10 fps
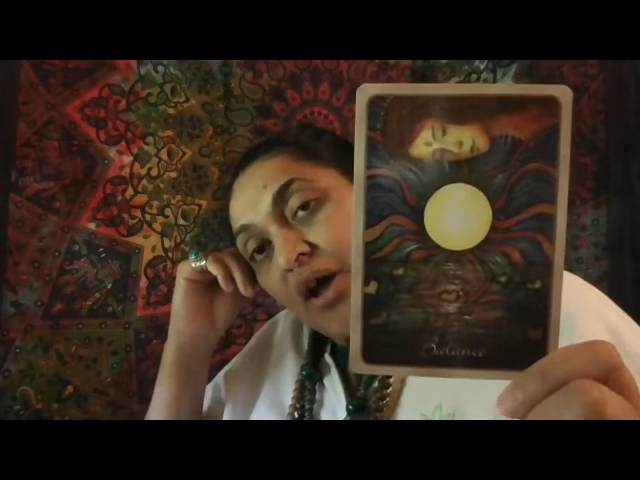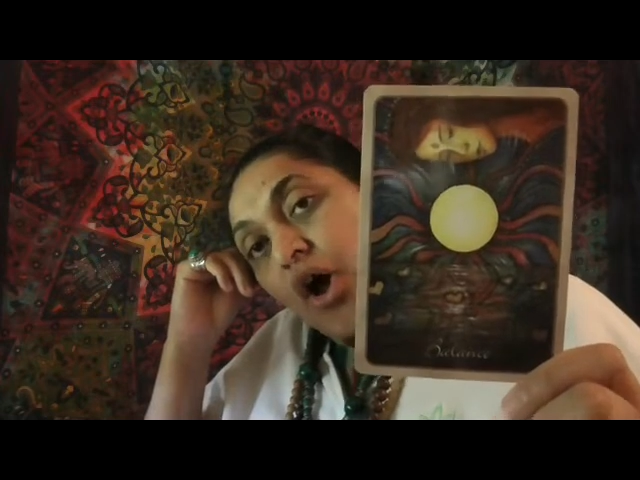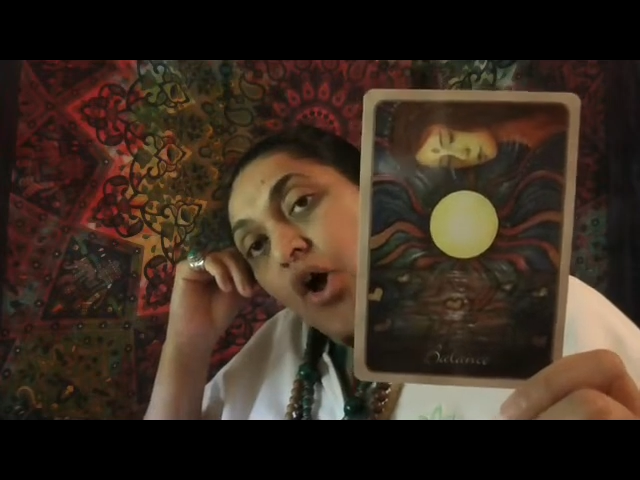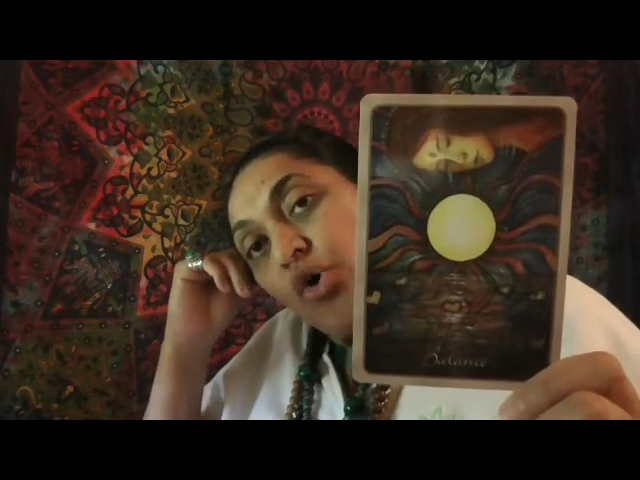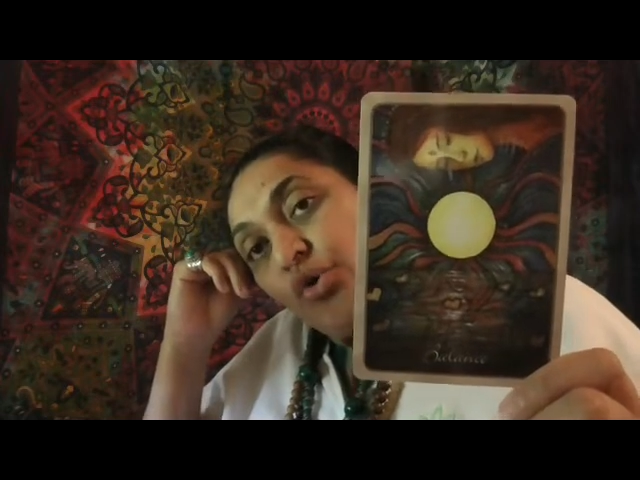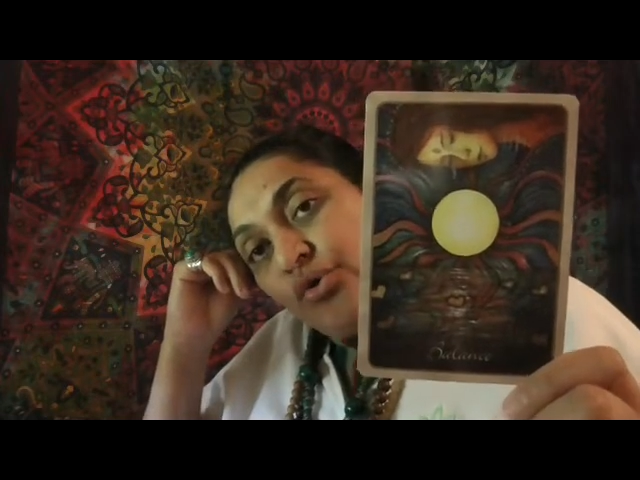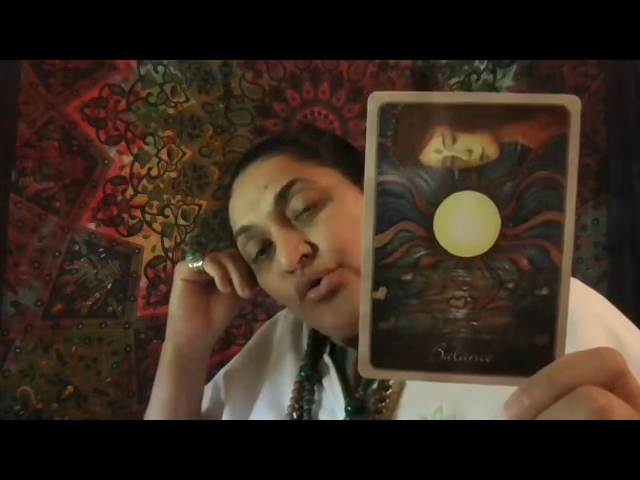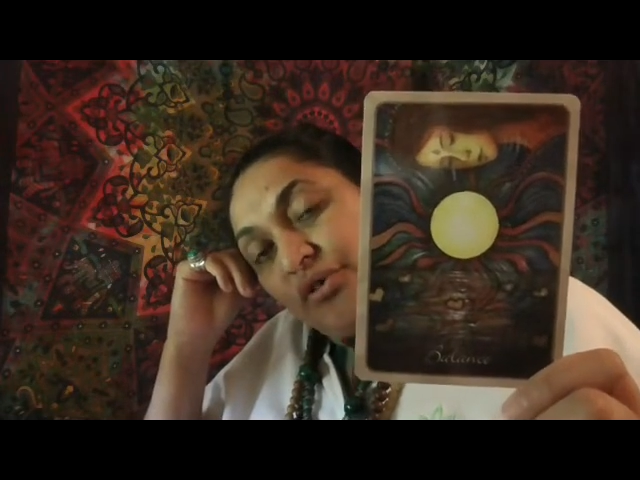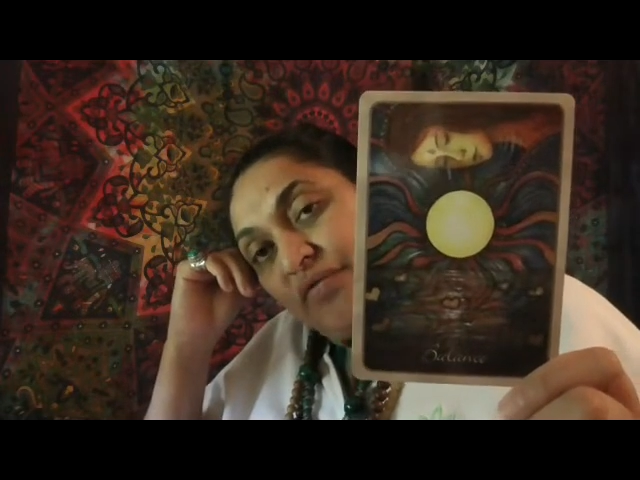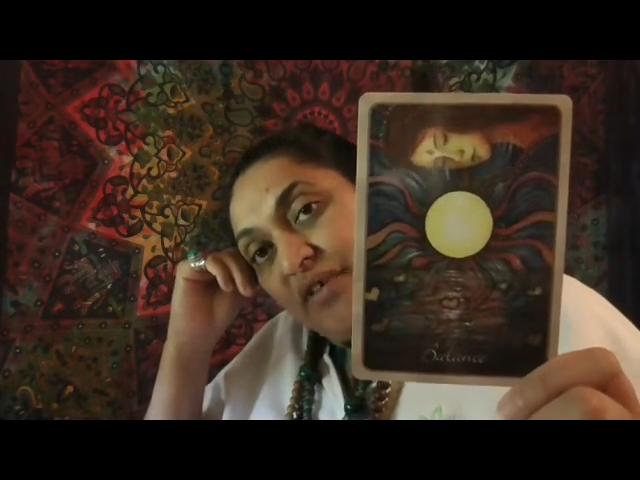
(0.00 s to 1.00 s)
Own
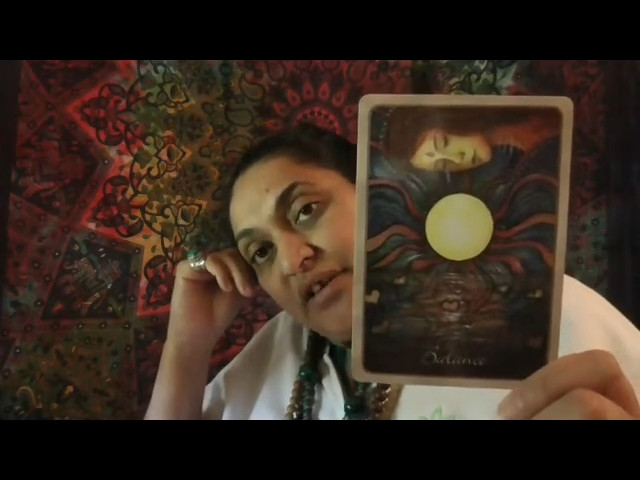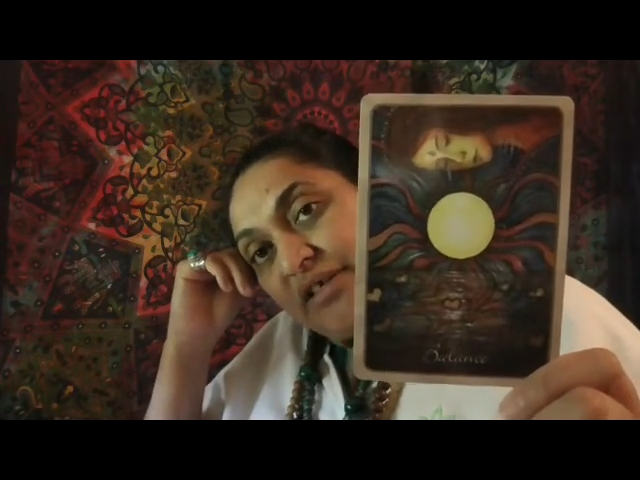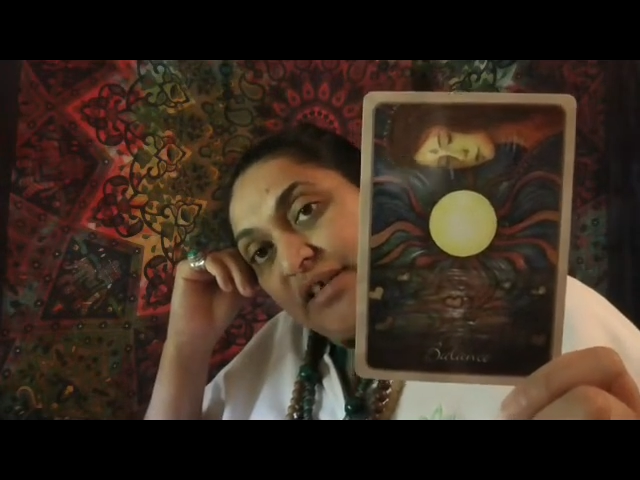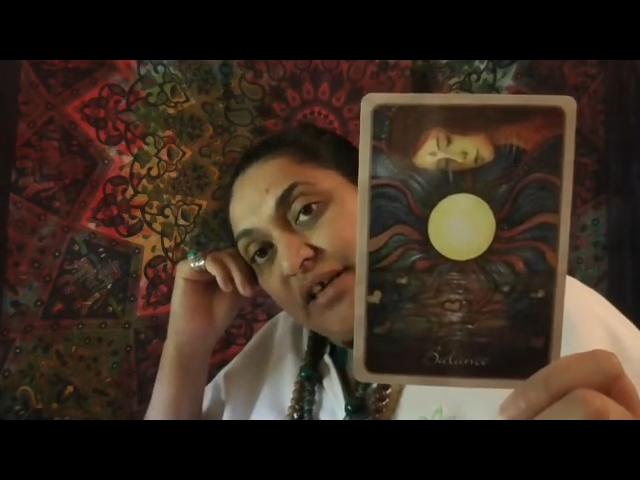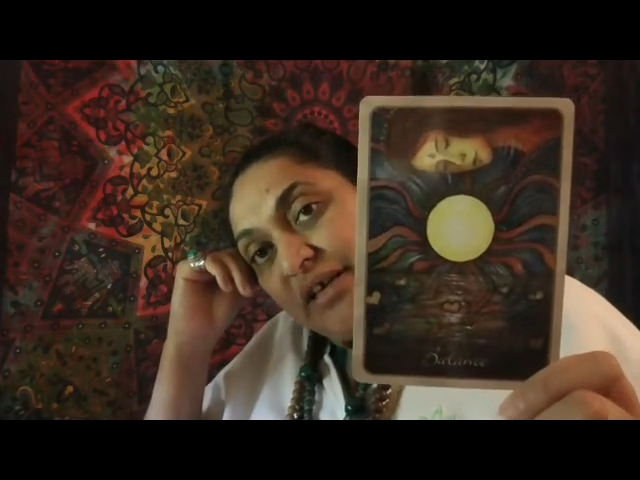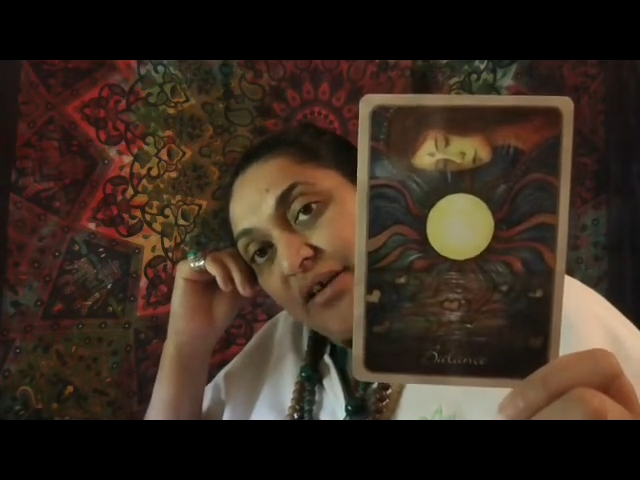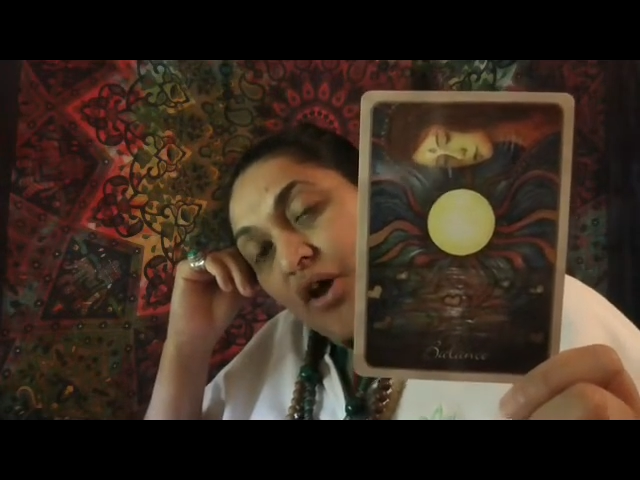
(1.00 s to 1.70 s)
your divinity.